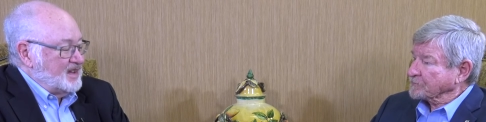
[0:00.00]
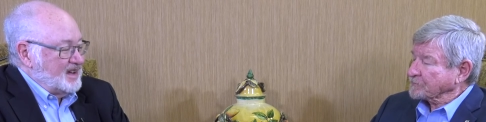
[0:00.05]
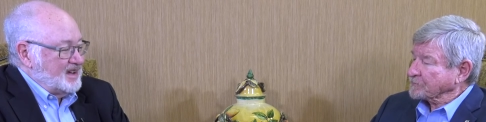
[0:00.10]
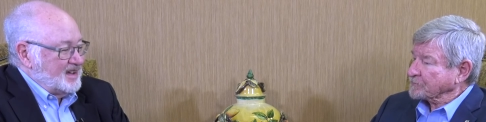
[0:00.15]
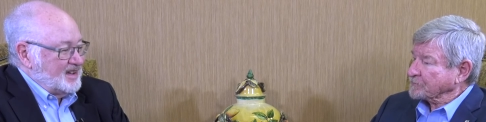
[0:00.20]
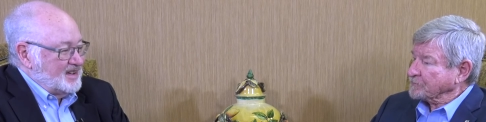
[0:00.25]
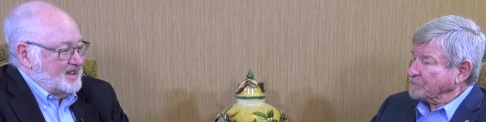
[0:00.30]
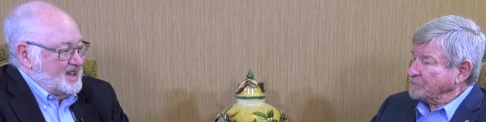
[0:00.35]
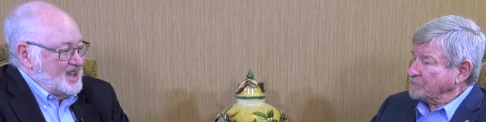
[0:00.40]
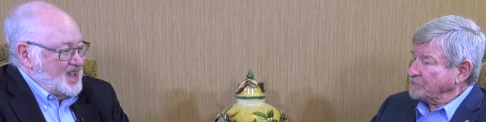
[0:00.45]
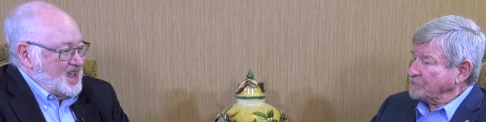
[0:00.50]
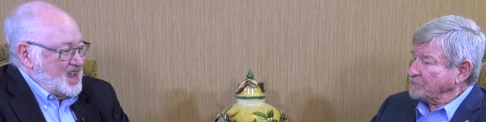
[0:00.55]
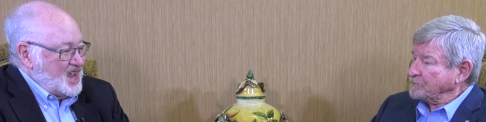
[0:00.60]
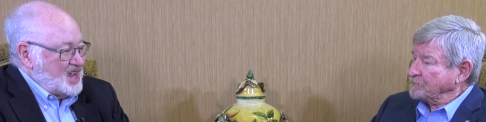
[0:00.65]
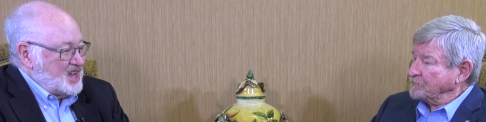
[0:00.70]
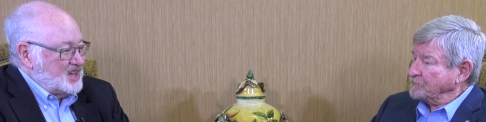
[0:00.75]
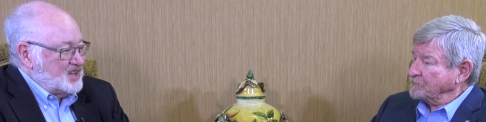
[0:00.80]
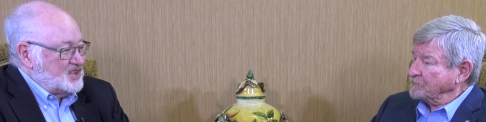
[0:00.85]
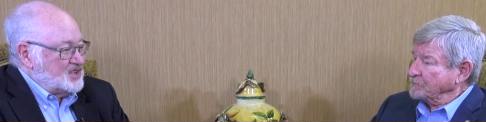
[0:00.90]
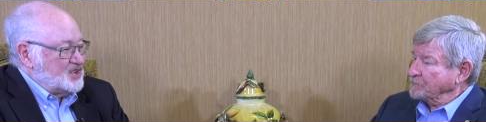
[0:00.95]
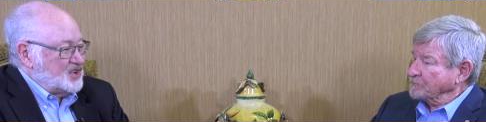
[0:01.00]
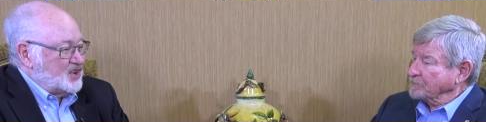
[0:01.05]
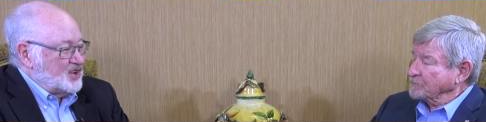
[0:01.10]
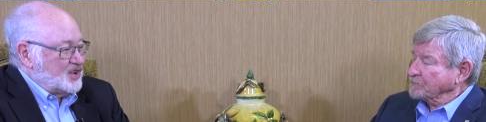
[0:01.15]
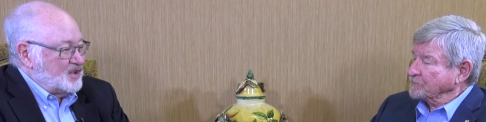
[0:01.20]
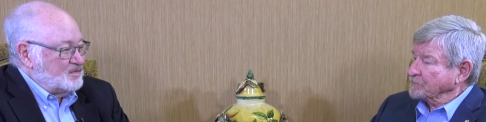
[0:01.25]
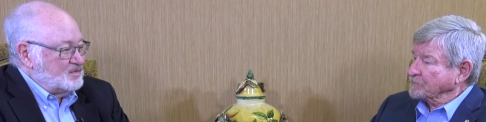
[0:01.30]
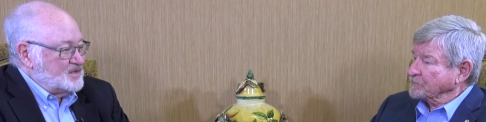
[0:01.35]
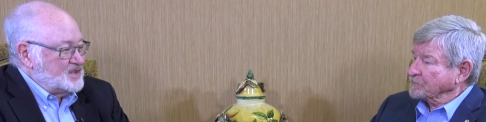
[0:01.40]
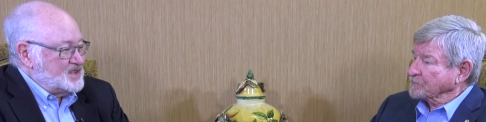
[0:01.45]
Speaker 1: uh, in
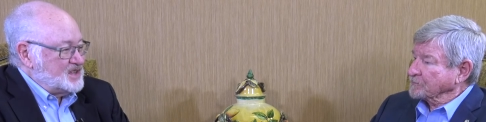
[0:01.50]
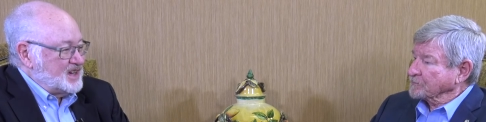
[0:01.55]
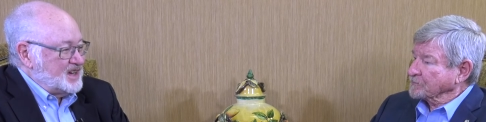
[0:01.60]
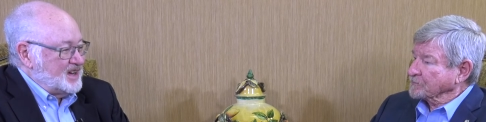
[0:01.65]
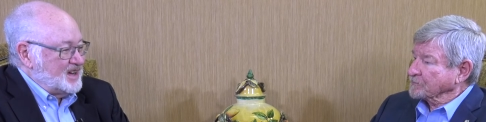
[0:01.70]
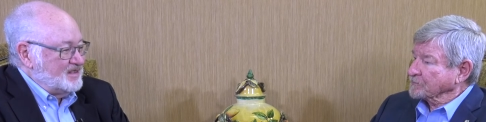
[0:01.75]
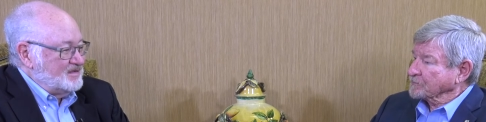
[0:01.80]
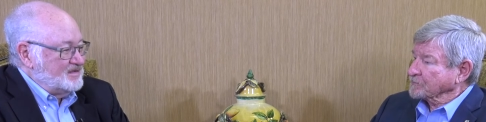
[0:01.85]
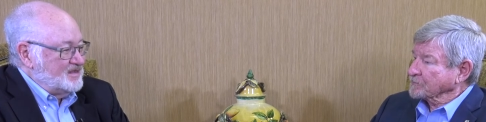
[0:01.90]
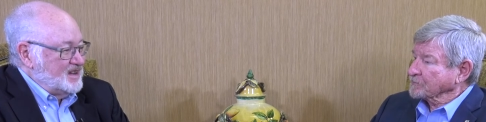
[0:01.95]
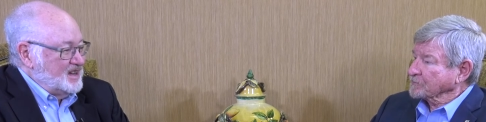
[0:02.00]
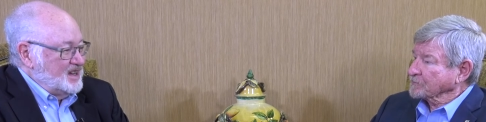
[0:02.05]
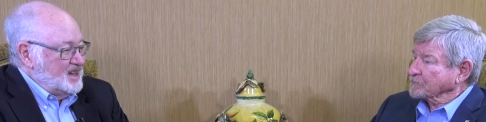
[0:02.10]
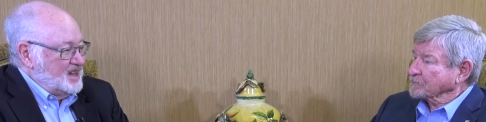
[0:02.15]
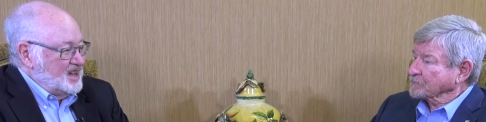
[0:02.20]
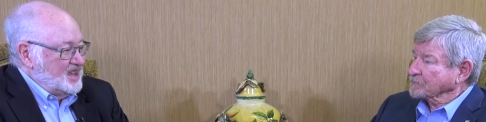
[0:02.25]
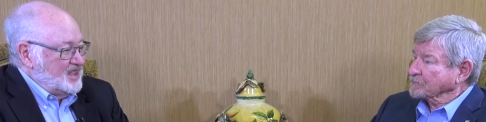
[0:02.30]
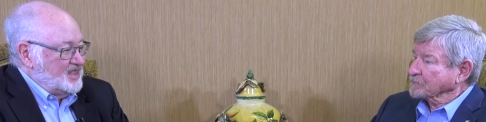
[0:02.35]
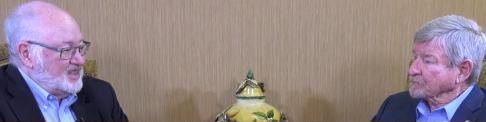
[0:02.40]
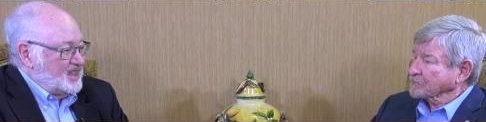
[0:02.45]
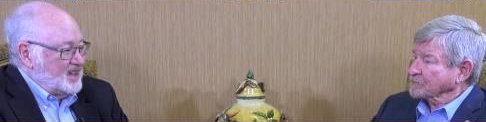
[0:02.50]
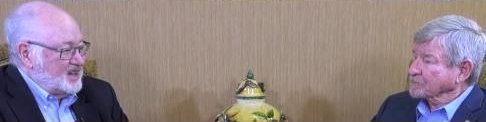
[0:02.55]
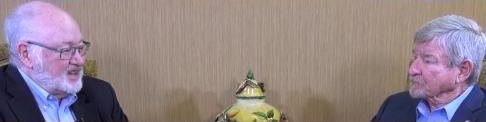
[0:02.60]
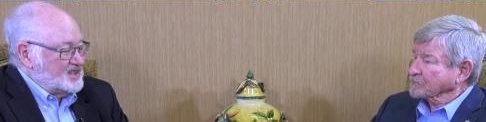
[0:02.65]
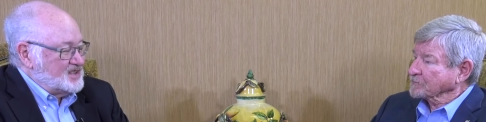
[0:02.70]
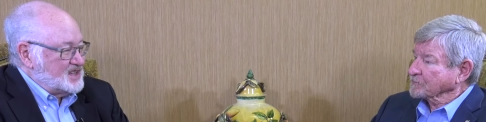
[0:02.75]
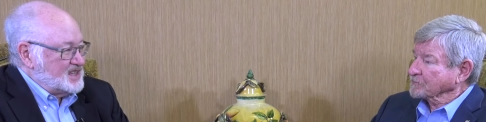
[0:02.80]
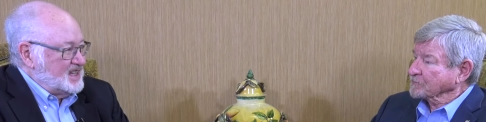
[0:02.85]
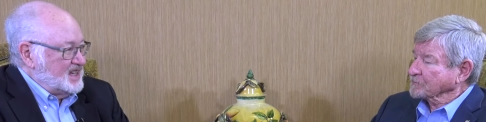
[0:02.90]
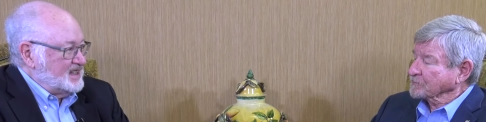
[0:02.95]
terms of
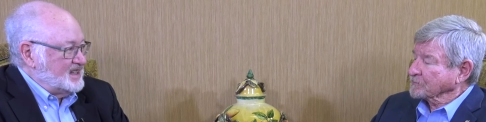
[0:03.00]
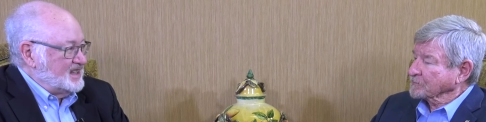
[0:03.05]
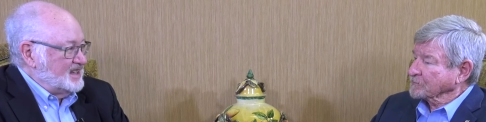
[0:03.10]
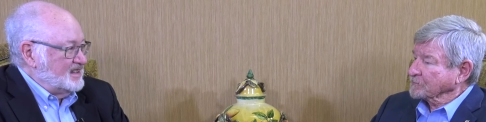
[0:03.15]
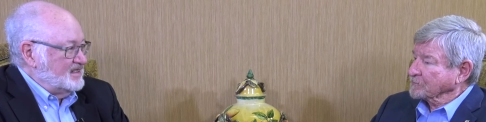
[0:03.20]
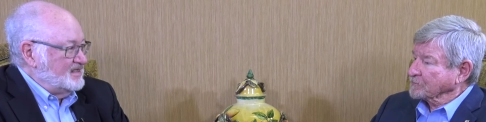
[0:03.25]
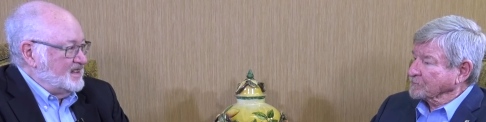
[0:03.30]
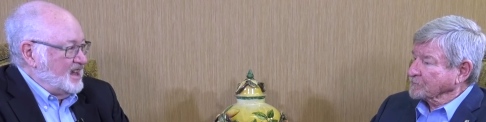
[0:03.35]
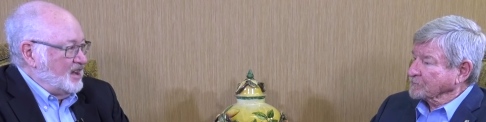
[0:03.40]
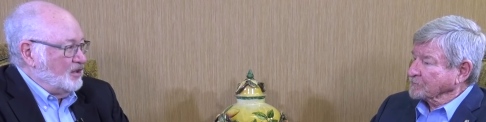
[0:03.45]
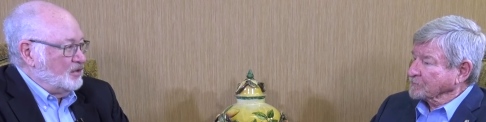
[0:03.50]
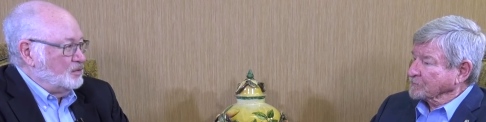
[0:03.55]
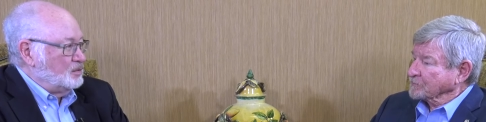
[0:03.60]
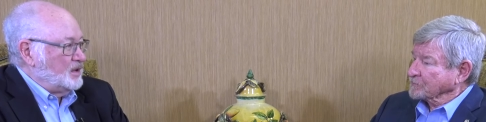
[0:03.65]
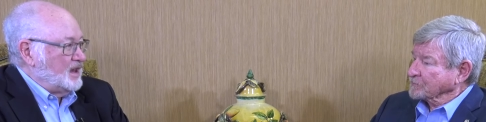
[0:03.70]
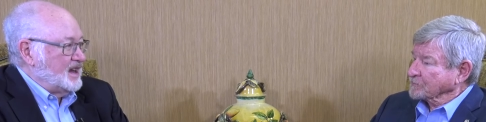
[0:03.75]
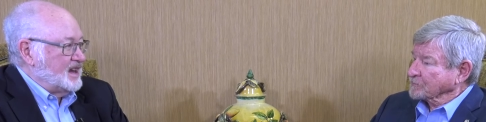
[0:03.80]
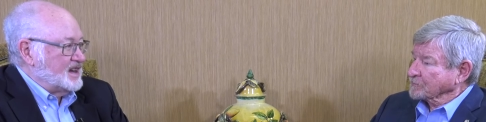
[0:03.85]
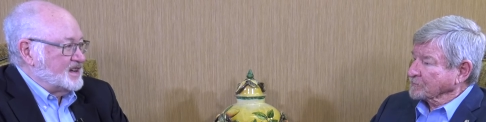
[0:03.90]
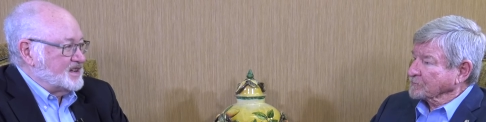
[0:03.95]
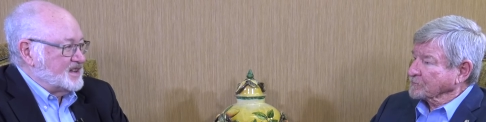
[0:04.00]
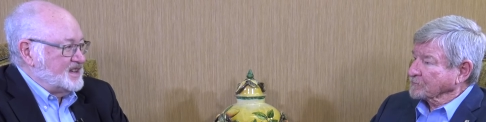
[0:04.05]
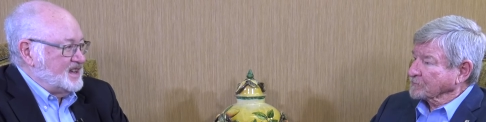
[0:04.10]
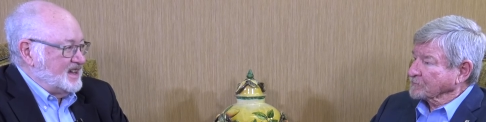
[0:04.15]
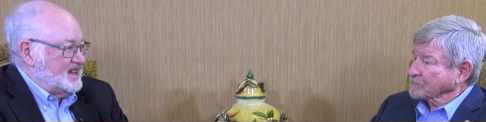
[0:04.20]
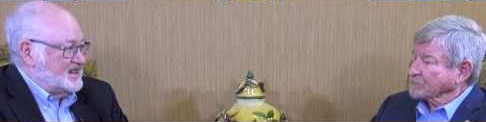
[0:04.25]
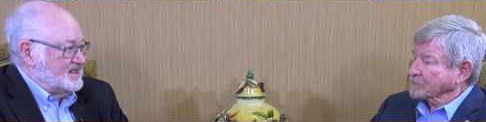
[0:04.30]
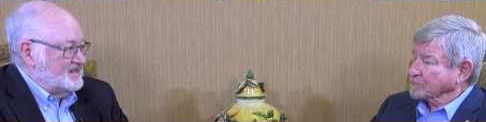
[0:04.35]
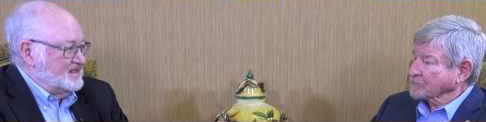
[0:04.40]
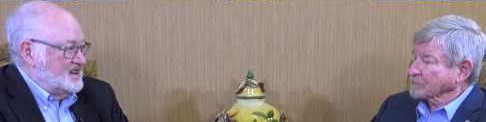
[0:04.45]
things that the health plan
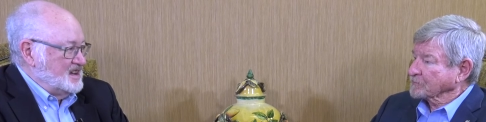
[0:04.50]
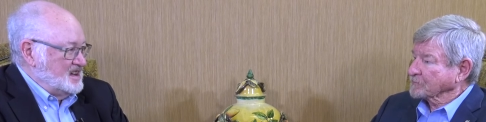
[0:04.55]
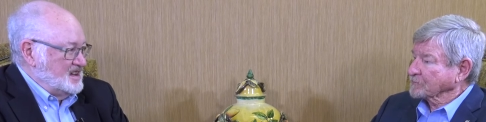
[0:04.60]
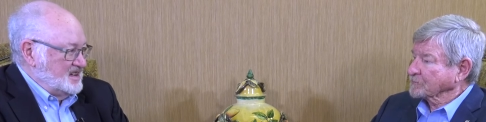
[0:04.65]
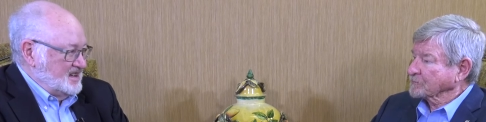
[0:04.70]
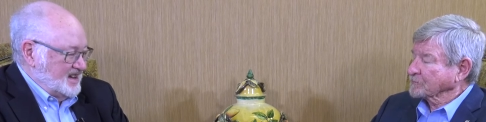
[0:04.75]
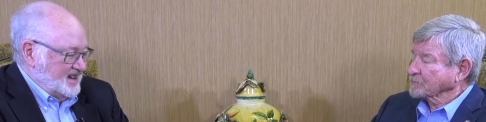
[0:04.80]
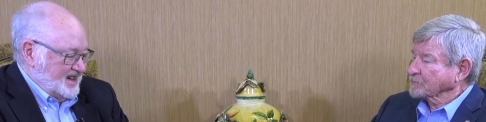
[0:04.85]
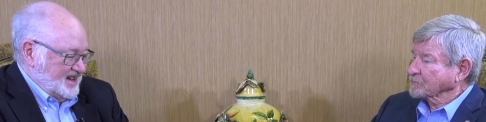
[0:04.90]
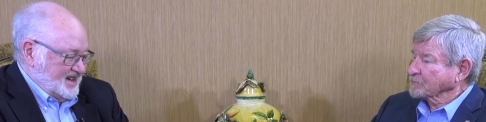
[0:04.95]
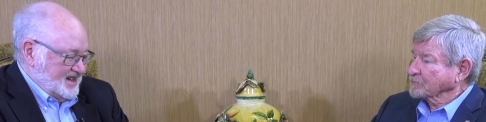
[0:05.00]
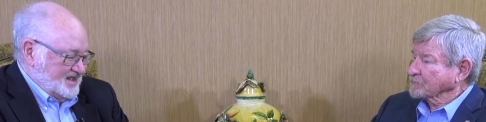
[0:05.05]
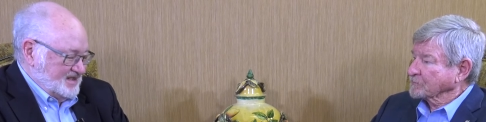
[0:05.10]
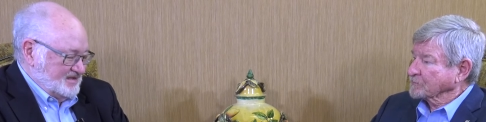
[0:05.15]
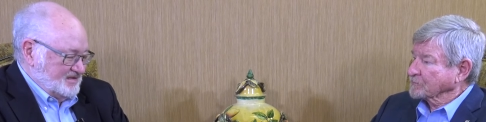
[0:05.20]
can uh,